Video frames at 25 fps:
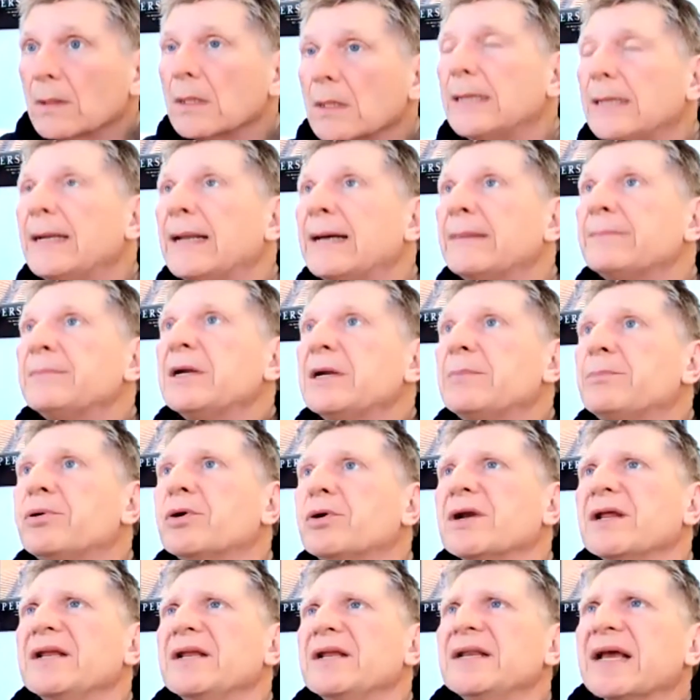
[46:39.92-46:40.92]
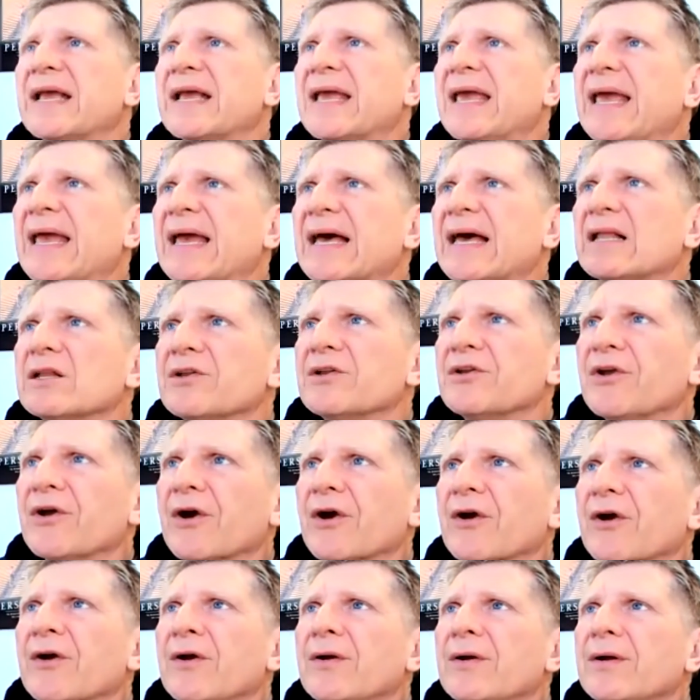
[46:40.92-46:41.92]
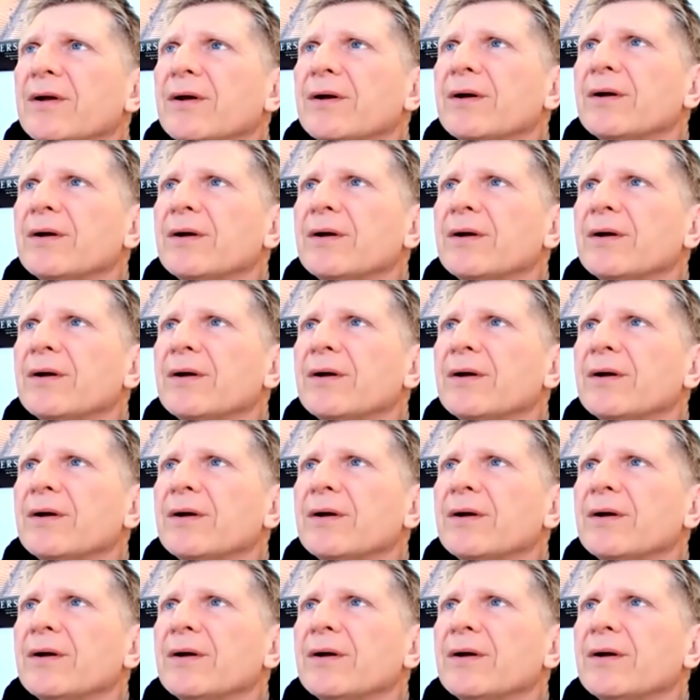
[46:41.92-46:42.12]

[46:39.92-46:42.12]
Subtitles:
And I'm going to put in the calendar.